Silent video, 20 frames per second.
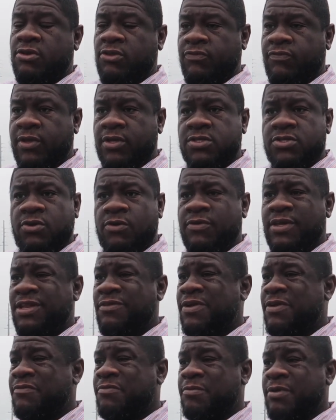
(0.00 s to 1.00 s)
Those vehicles are going to
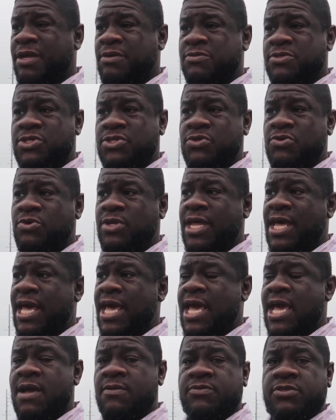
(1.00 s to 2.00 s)
anywhere from around two and a
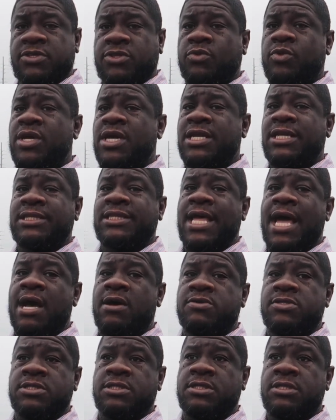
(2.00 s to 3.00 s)
half to three hundred
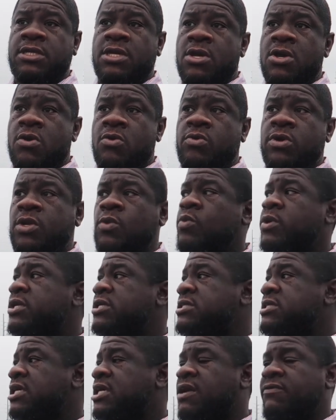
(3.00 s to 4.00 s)
thousand, with a
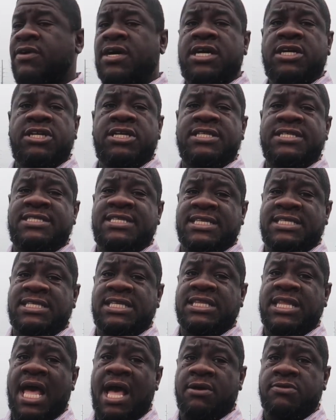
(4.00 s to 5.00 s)
winner stick of one hundred and
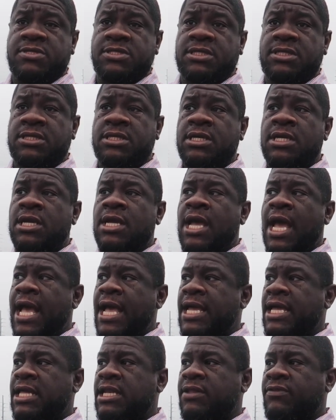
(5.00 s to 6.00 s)
sixty thousand.
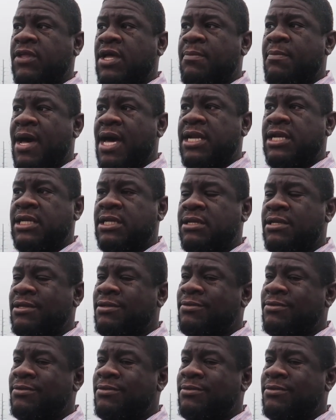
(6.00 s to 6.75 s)
And the thing about it,